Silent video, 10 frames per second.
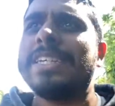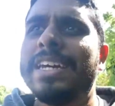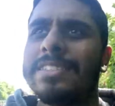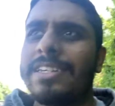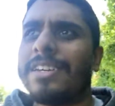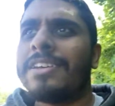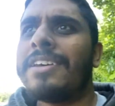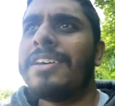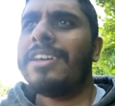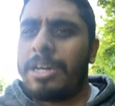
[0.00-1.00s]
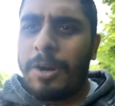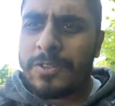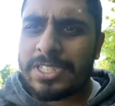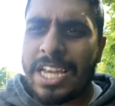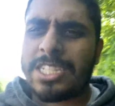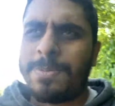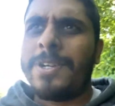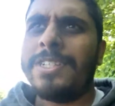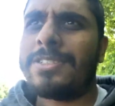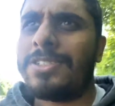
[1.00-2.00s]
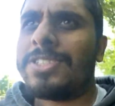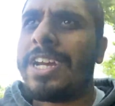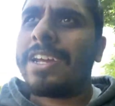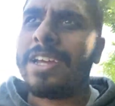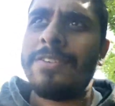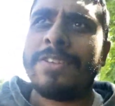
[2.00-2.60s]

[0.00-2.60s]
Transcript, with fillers: it, I see it. Off to Sainsbury's to check if